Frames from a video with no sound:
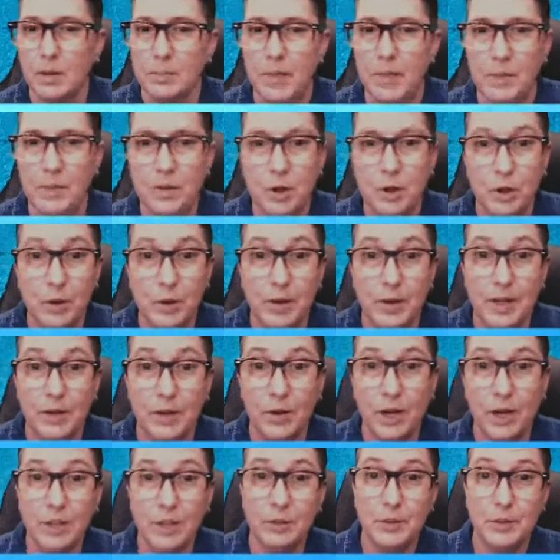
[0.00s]
Maybe you're doing a
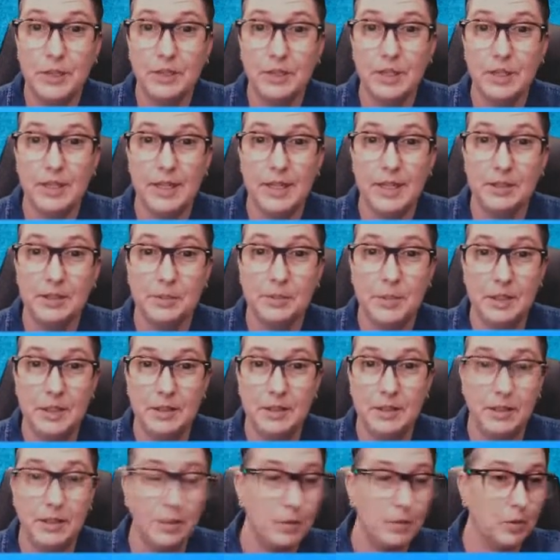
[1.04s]
graduation
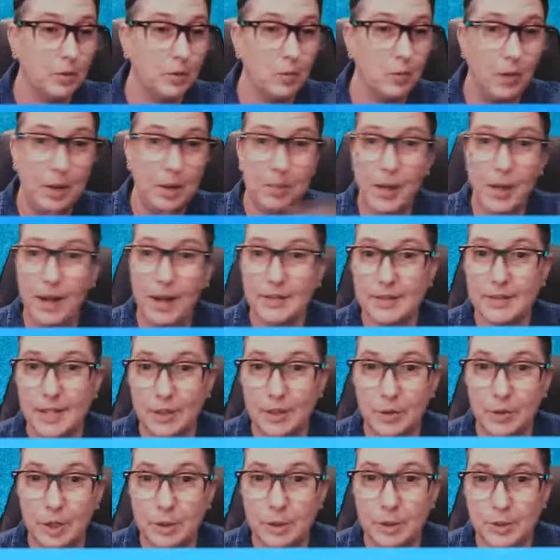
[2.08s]
announcement. I know we're right past
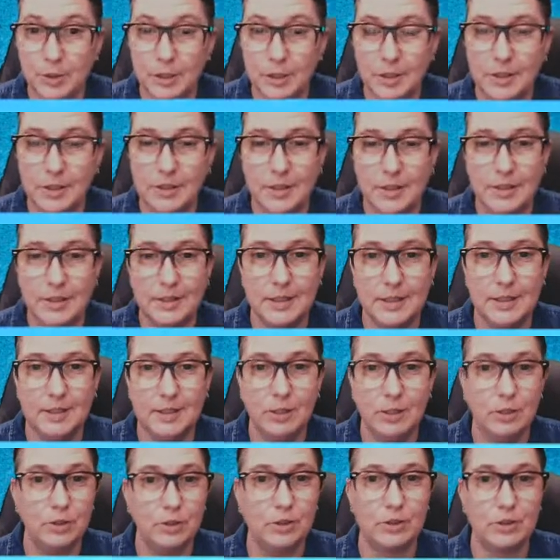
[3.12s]
that graduation season,
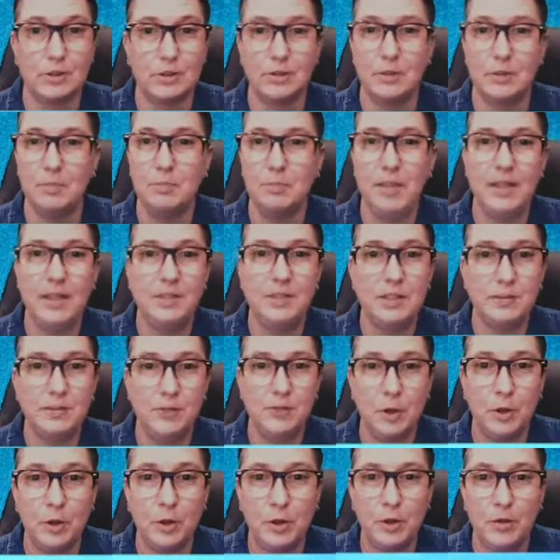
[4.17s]
and you took this amazing
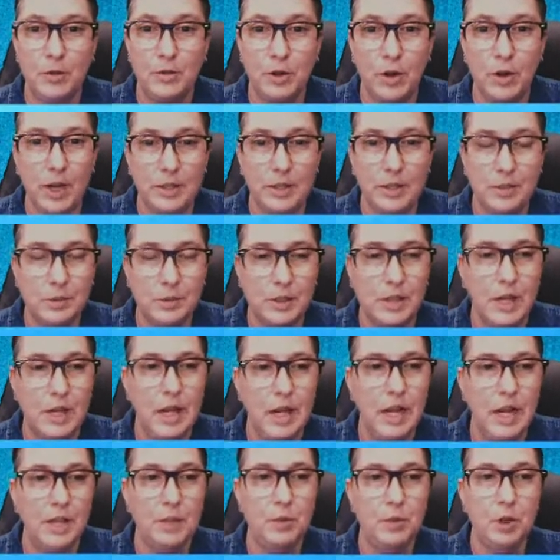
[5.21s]
photo of the graduate
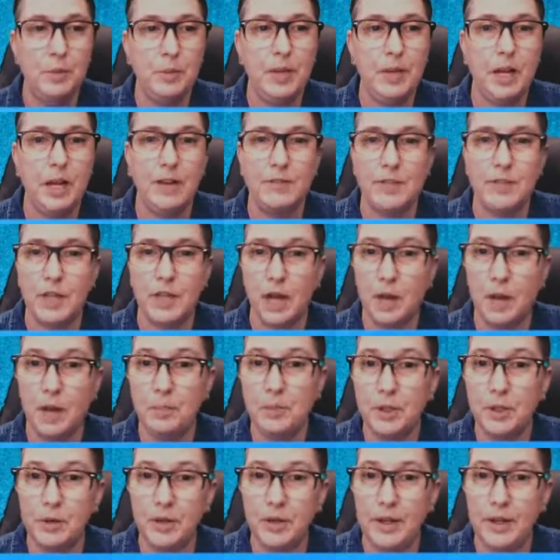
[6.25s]
and you want to be able to
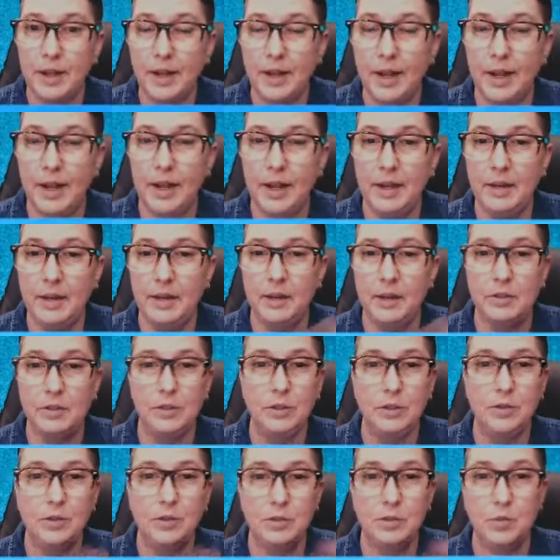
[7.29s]
upload it and
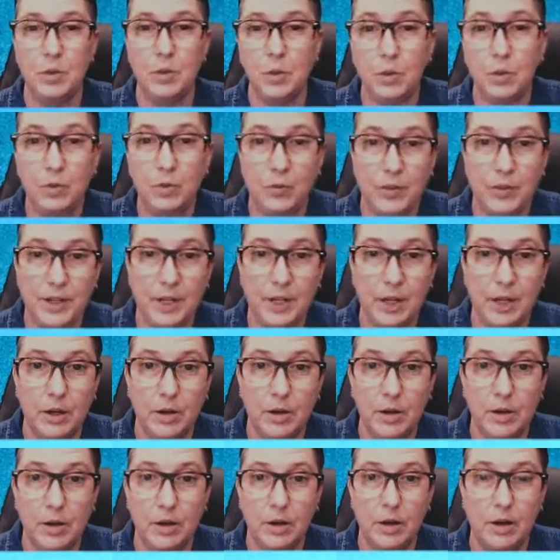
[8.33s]
do some cool
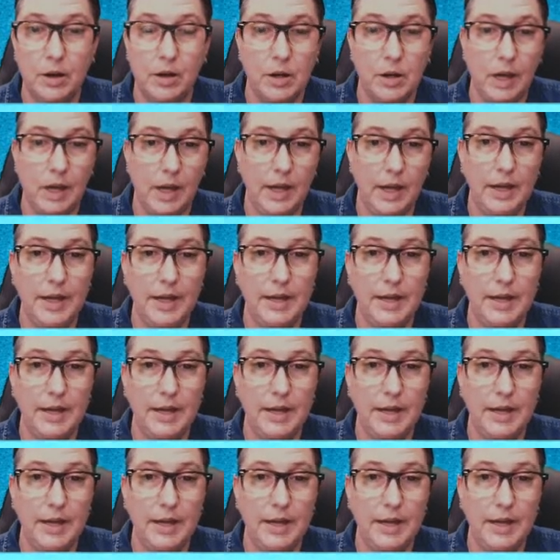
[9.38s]
video or